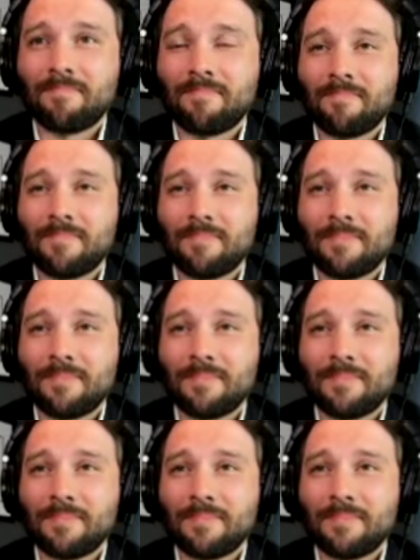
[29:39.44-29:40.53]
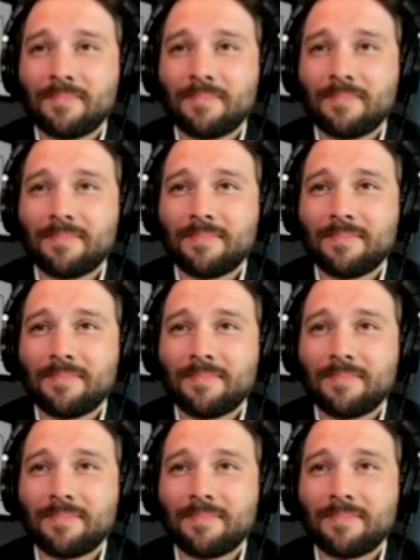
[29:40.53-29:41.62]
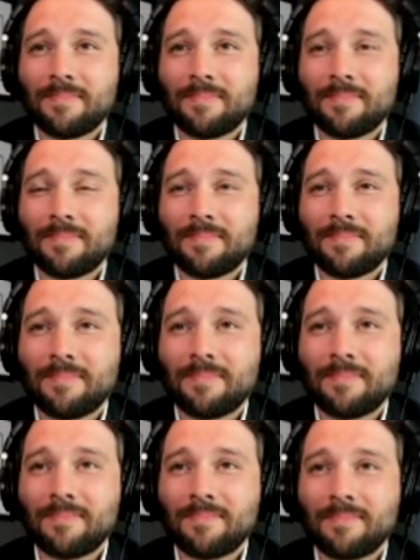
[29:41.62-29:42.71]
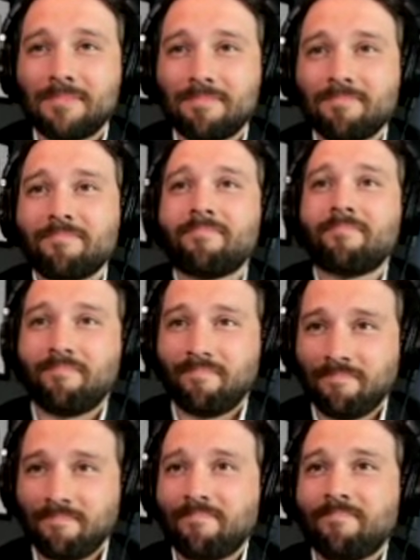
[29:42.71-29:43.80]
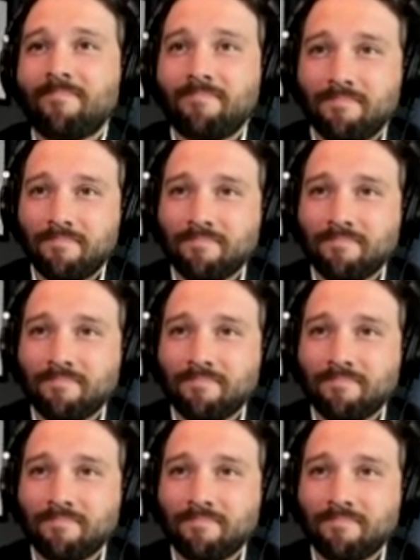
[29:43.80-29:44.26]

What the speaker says: (silent)